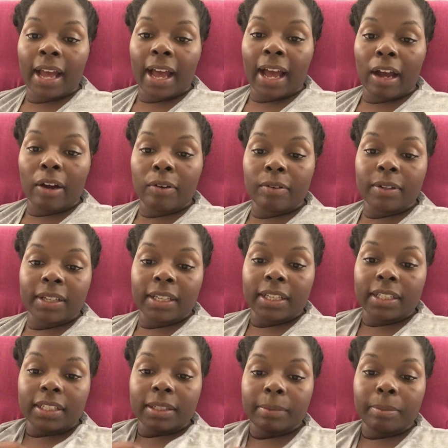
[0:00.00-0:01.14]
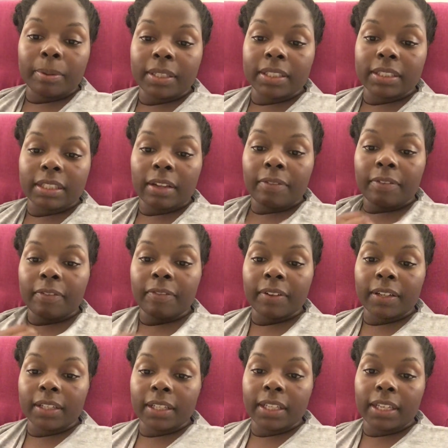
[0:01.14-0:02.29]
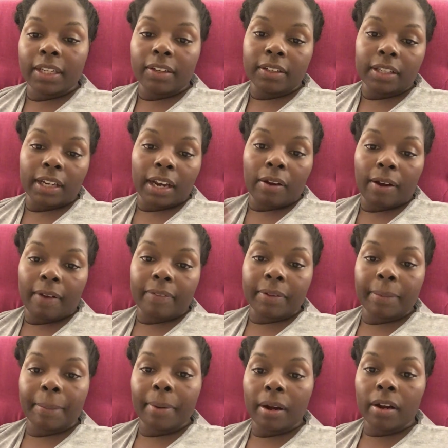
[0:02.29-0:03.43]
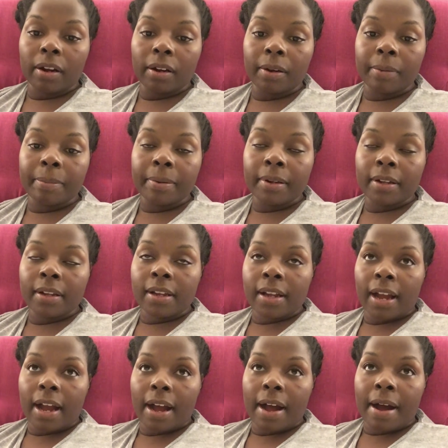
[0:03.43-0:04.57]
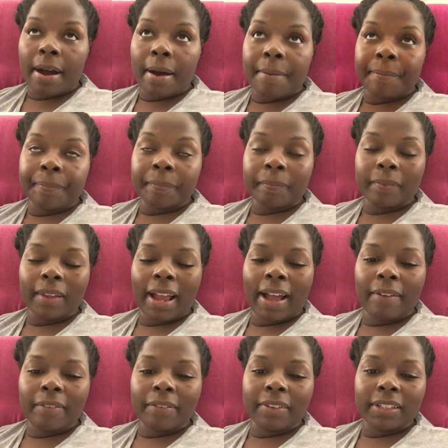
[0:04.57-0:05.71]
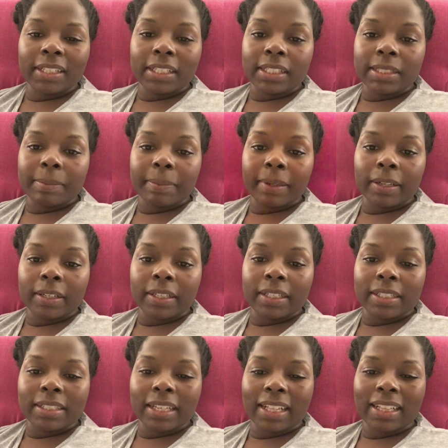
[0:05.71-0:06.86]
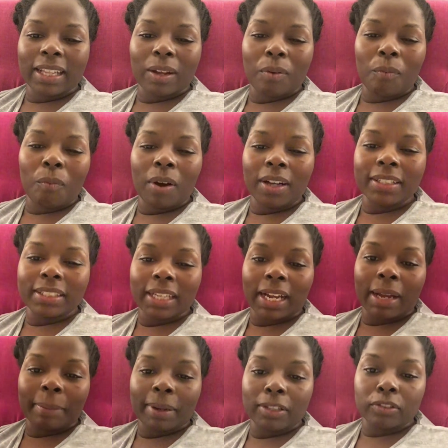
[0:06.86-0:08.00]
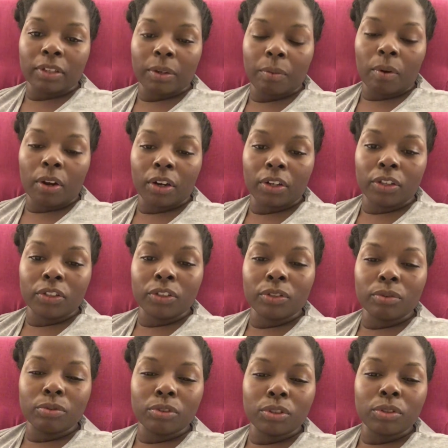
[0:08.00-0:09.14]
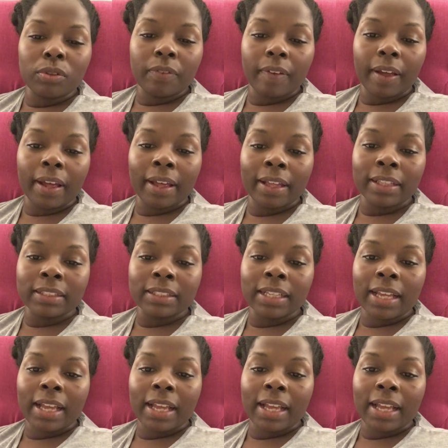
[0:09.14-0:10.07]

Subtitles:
I'll get a pretty stuffy feeling here, and then I'll have to burp. I haven't really experienced, I think one time I drank water a little too fast,